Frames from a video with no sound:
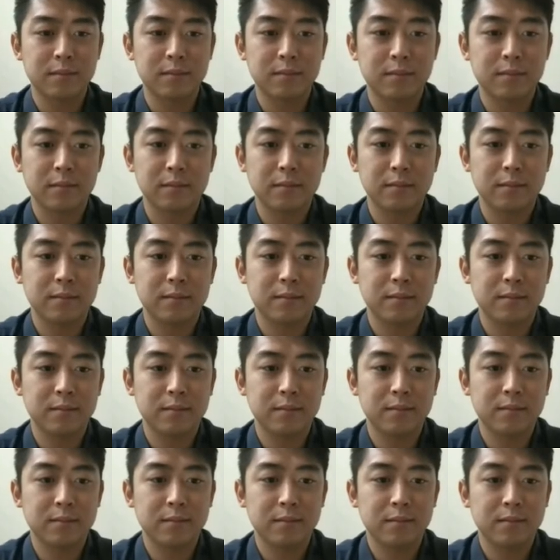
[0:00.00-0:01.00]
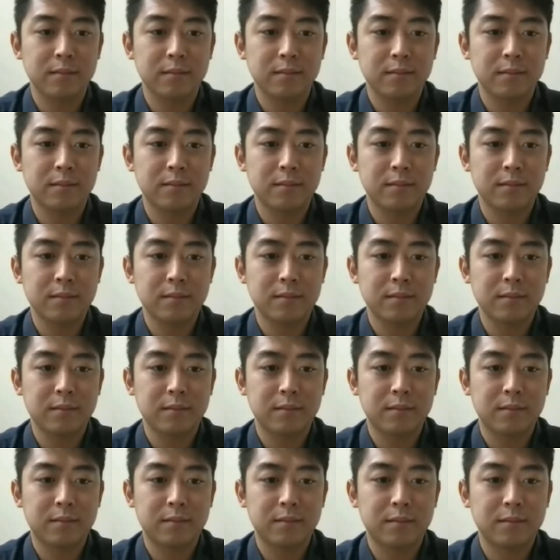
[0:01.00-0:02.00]

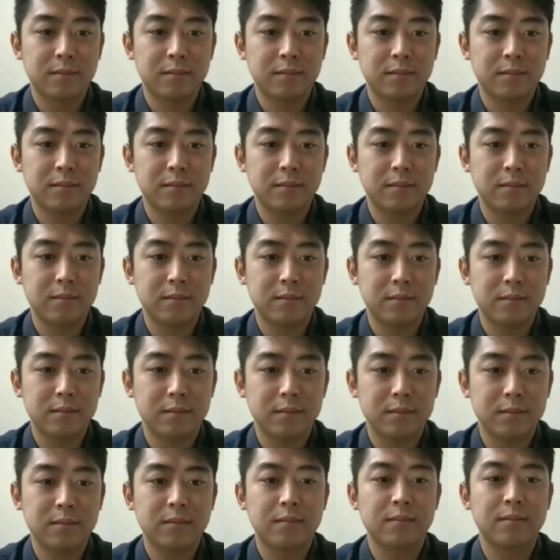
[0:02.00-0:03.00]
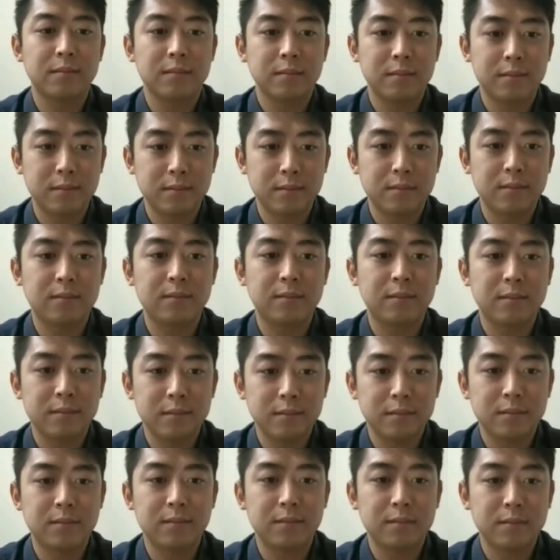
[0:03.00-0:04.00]

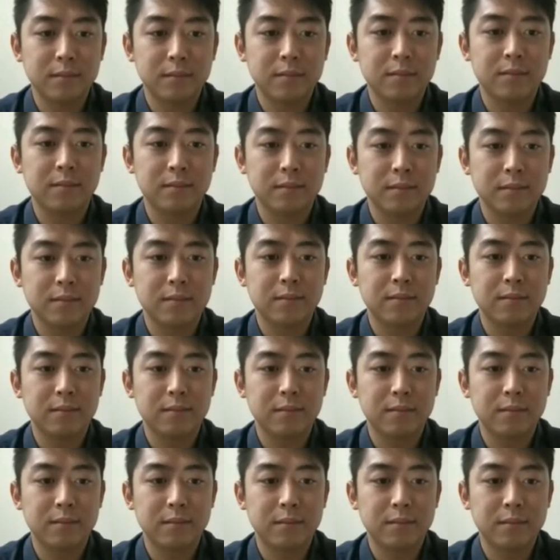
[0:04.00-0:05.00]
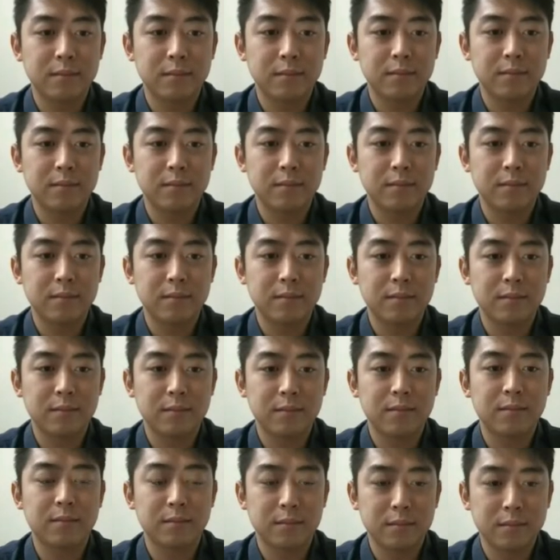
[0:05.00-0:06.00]

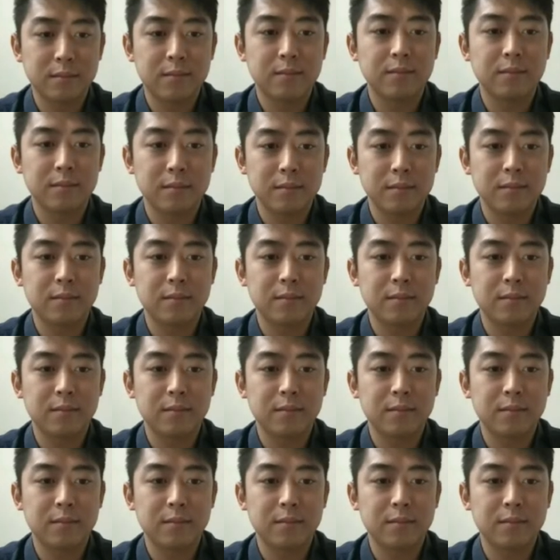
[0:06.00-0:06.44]
[no speech]